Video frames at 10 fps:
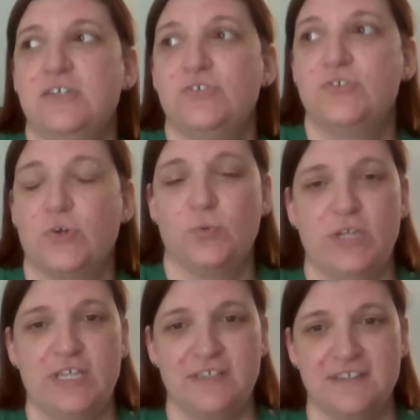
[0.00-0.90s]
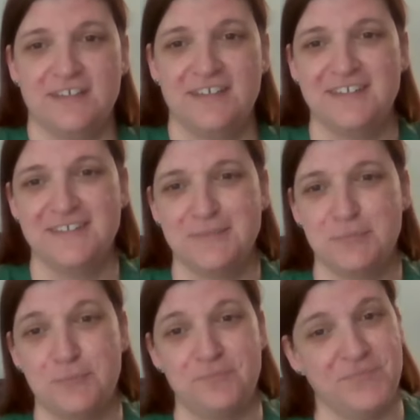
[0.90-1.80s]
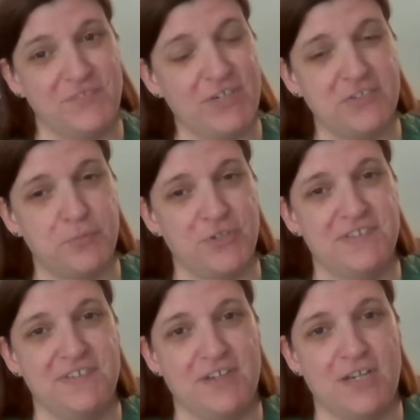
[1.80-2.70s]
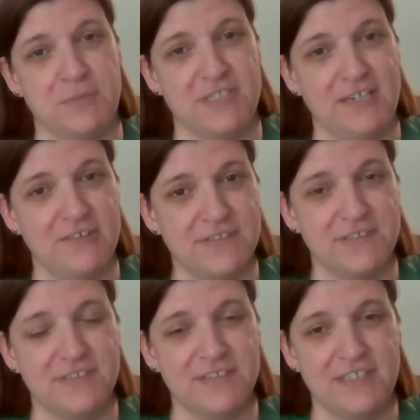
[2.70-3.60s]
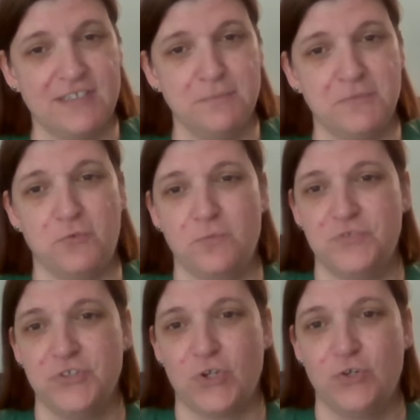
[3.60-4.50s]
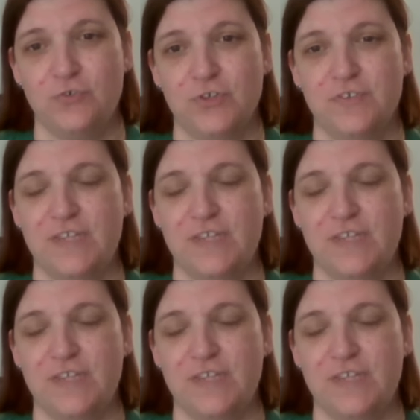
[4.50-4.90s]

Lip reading: So when Vice President Kamala Harris's team took over,